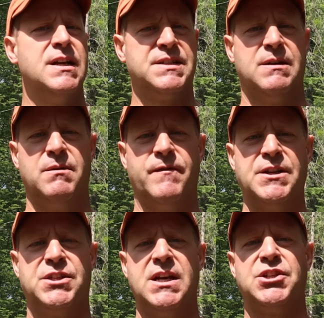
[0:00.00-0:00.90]
Is it
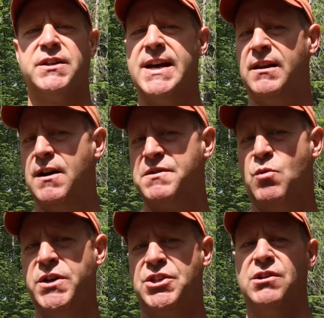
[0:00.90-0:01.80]
vegetation that loves
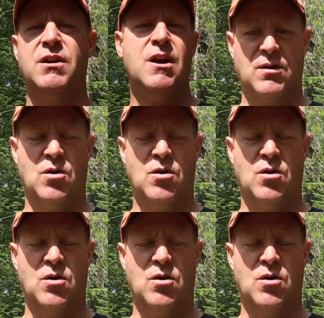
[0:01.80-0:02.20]
moisture,